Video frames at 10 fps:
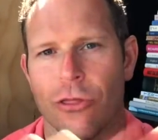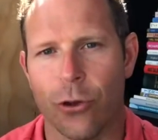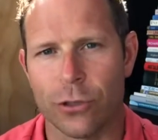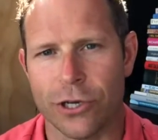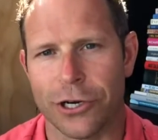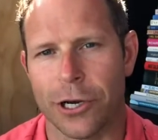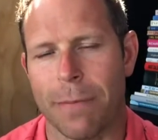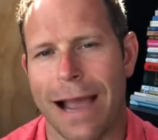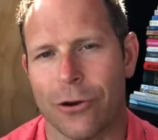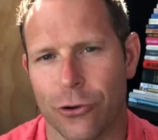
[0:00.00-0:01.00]
Those are your
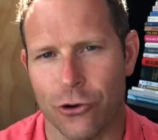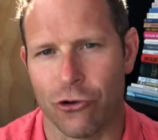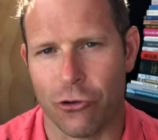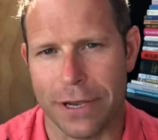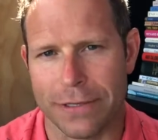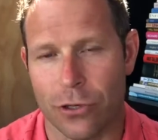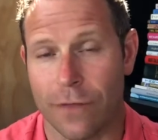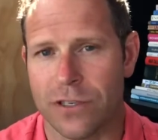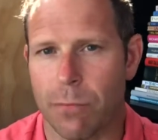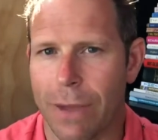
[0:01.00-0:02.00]
macronutrients. You'll
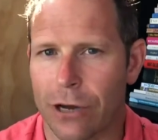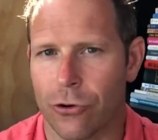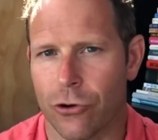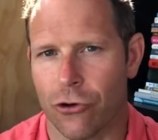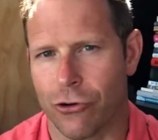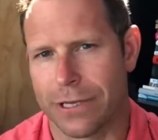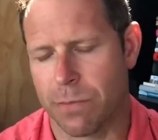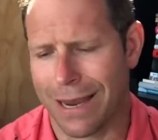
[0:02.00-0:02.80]
have some micronutrients,